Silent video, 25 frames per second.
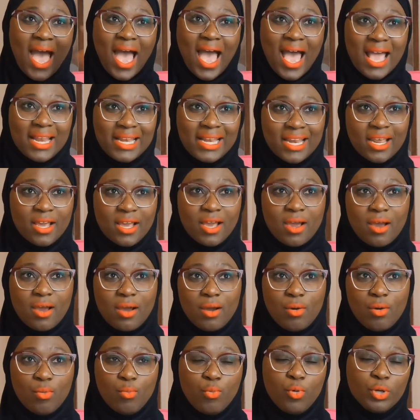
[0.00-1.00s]
that
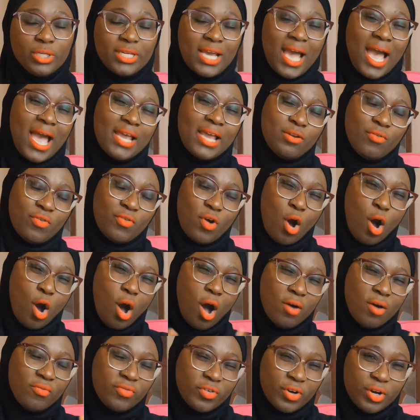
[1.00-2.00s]
would kind of
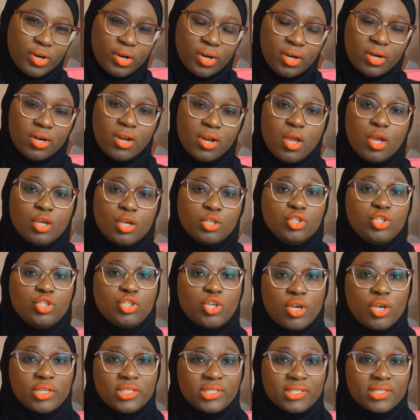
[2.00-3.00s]
cover
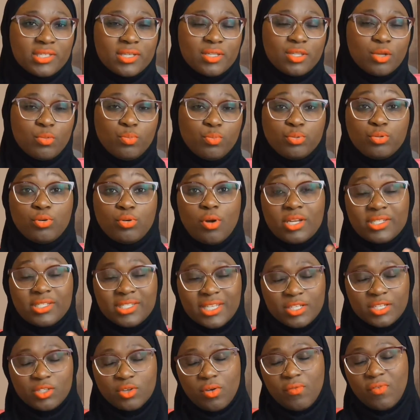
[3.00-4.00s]
just the
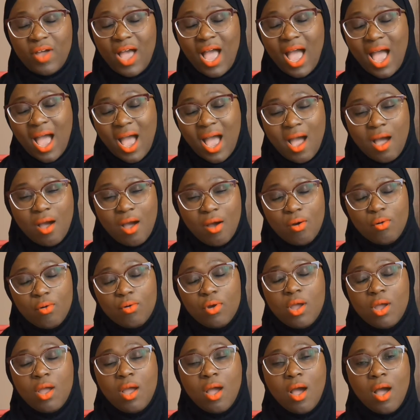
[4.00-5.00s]
process of
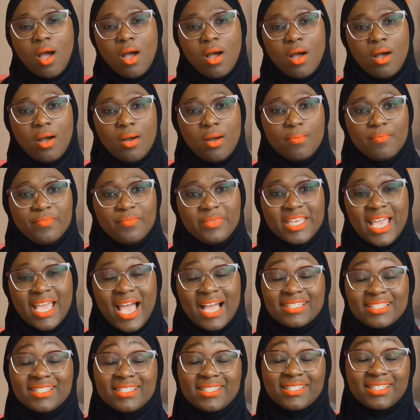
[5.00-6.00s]
how um,
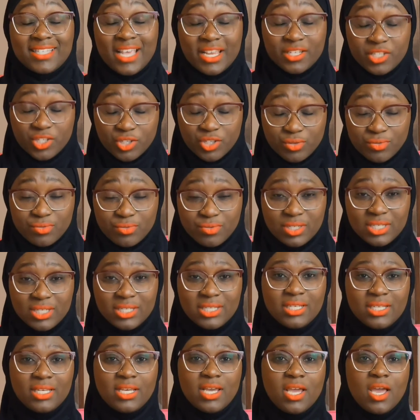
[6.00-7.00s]
the
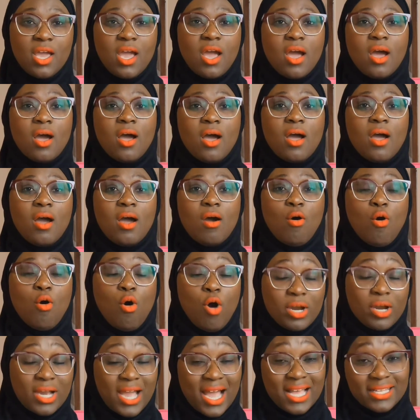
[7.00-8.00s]
accessory
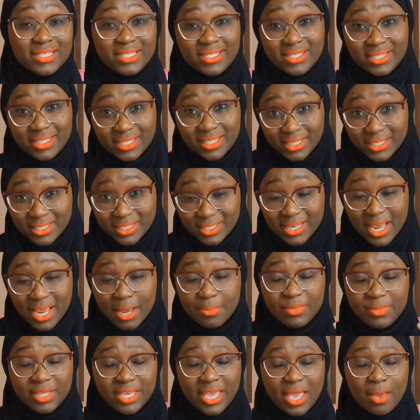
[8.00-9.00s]
organ
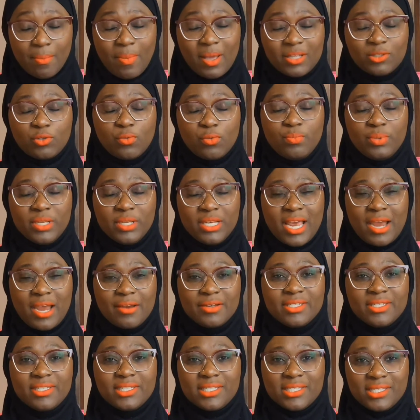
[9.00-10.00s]
system, the
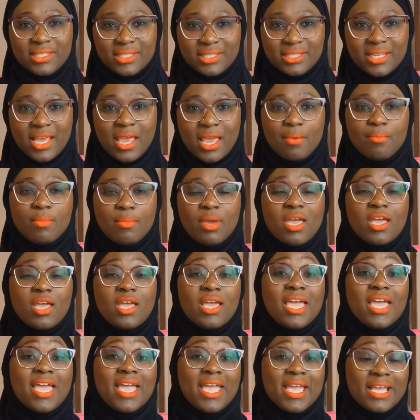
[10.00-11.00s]
hepatobiliary
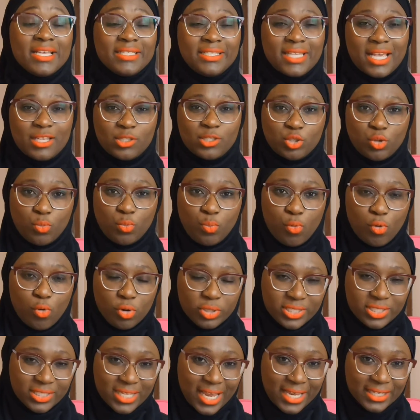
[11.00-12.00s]
system, aids and
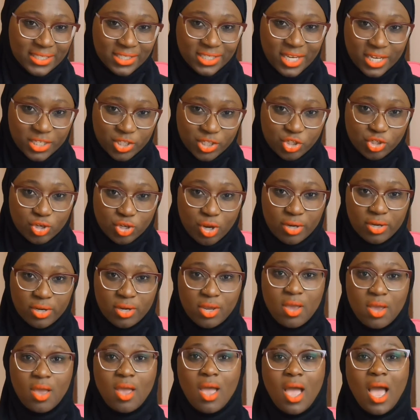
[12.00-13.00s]
supports
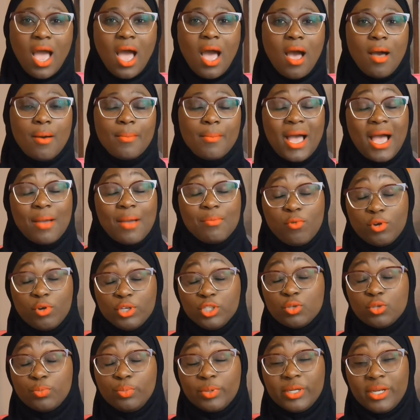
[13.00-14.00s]
digestion. Um,
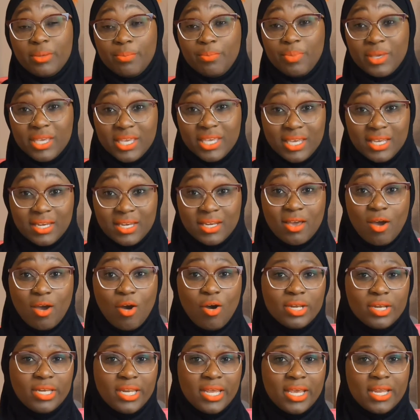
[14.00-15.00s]
I'm going to put a
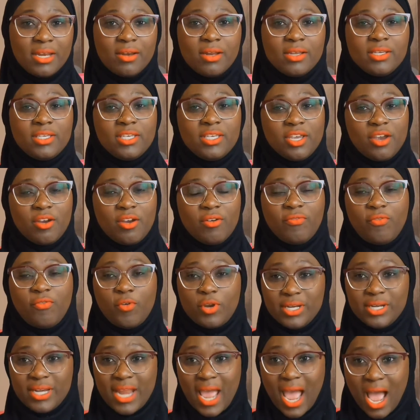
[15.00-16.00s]
pin on it here
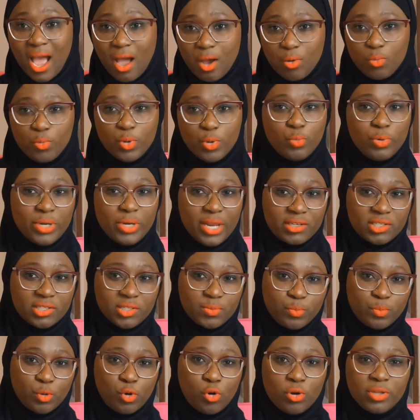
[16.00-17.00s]
for now. We would
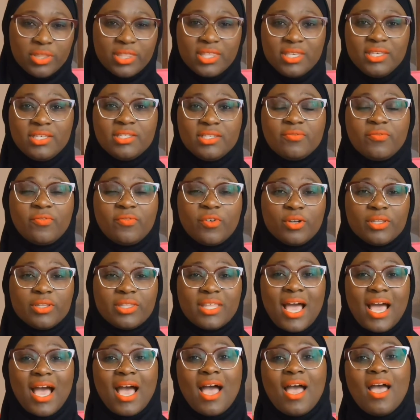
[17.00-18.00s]
explore these
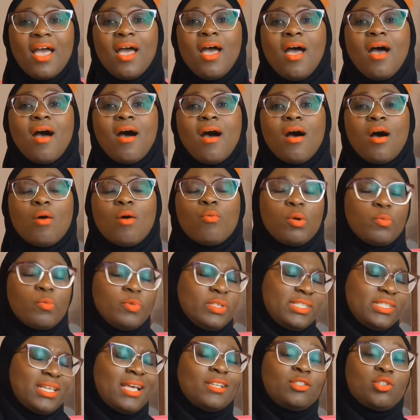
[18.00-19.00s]
further uh,
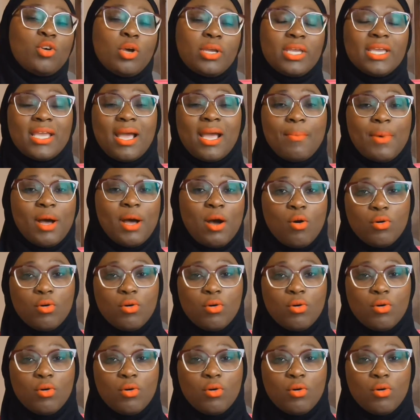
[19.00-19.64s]
when we start talking